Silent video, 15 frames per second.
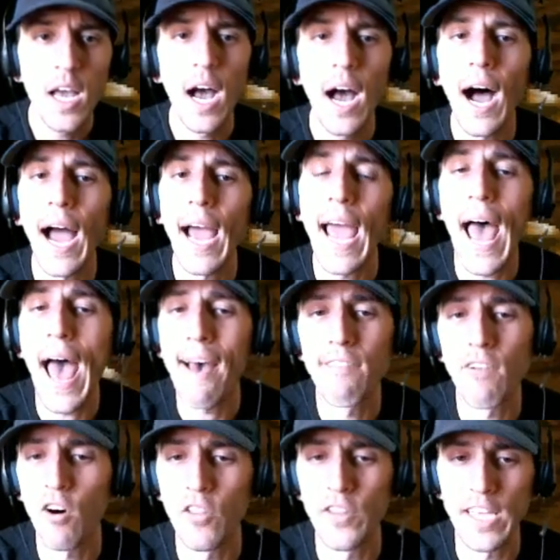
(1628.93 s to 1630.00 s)
I have
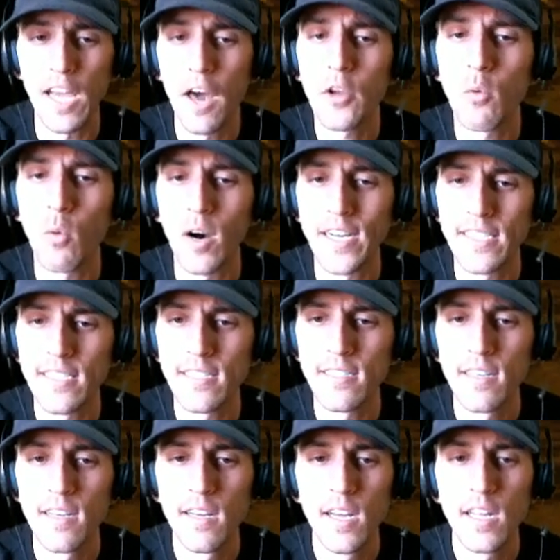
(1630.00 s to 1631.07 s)
all the other ones.
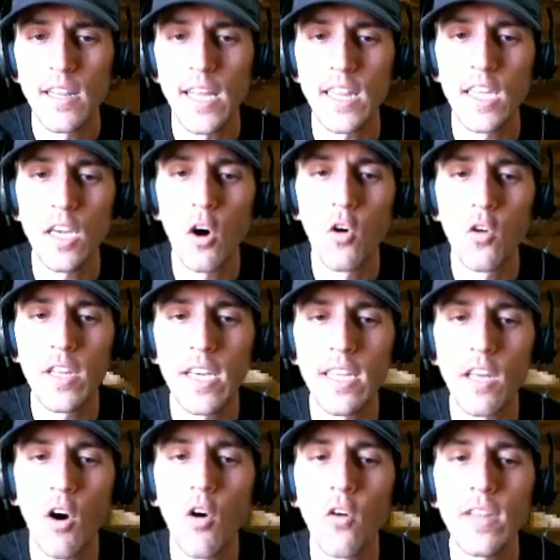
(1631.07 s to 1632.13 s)
Like the only
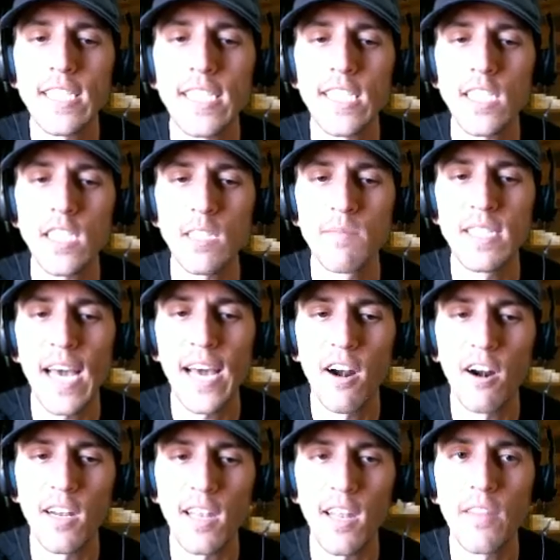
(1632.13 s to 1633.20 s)
the only systems that
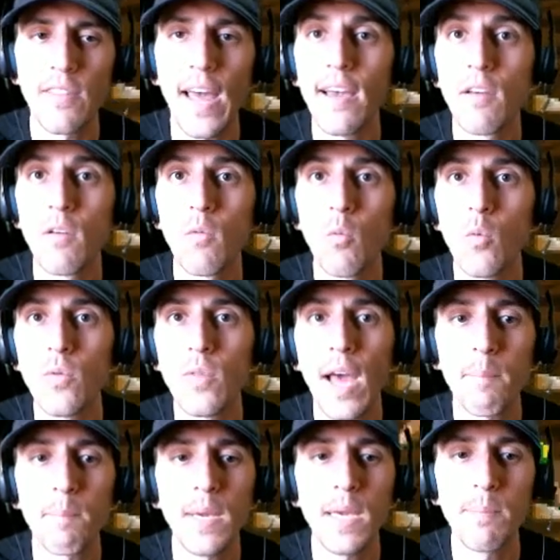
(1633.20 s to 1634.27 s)
are that
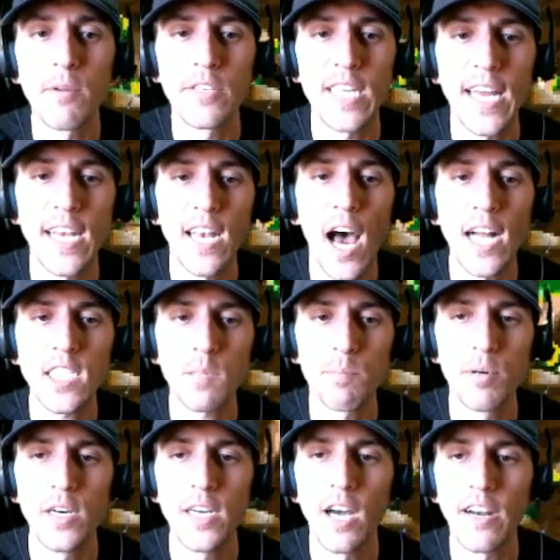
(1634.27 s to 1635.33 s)
that people tend not to
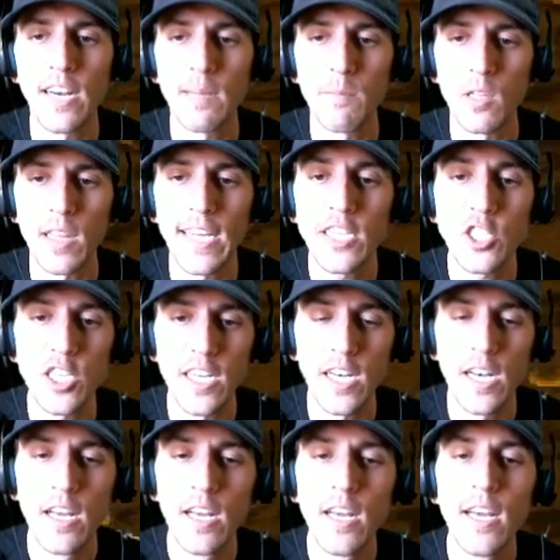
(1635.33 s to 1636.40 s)
put on emulation
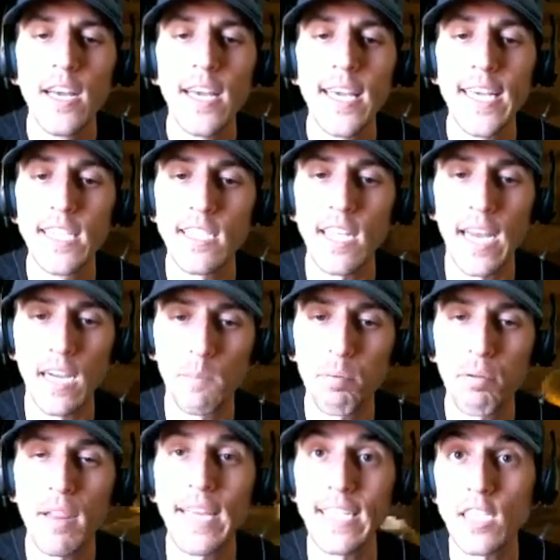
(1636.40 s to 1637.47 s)
is like
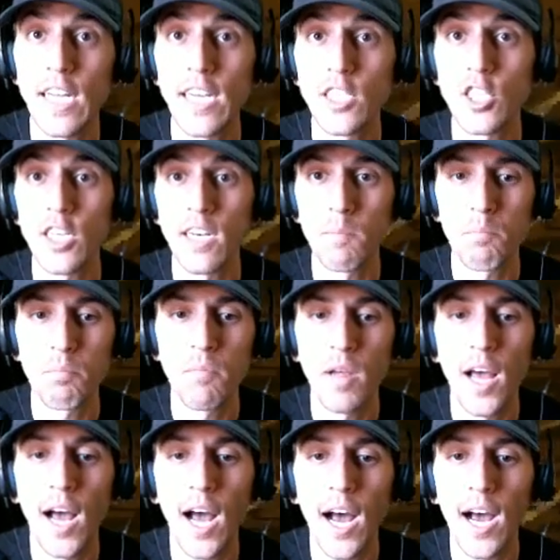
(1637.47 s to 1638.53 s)
PlayStation,
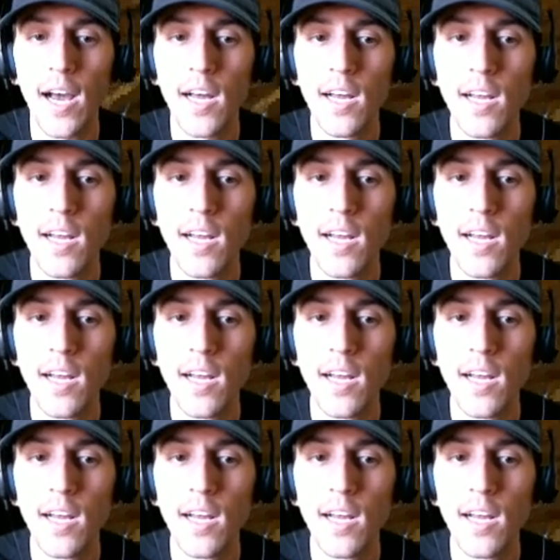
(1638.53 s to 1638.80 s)
uh,